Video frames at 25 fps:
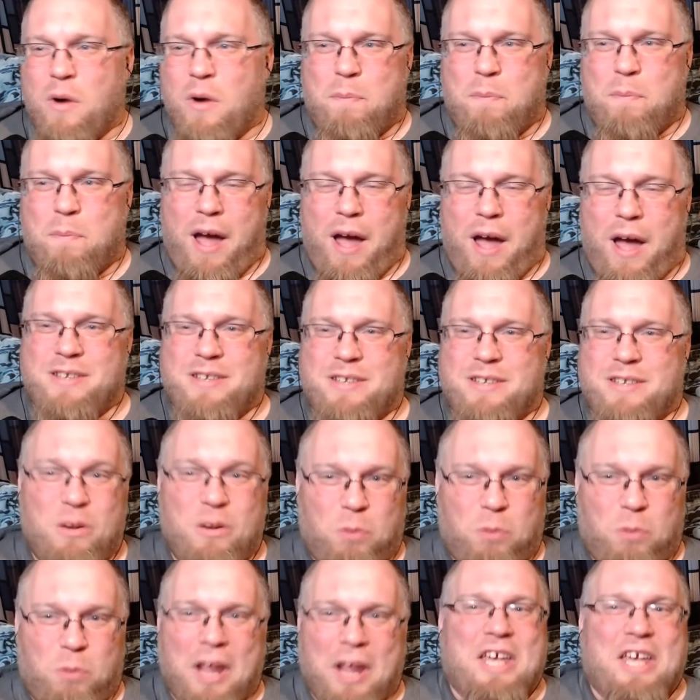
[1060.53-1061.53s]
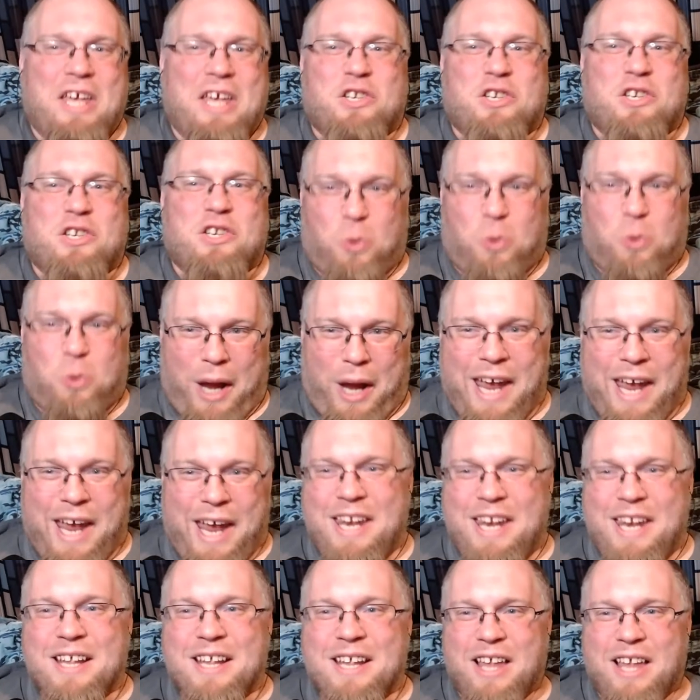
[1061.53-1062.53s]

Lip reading: by derailing a train.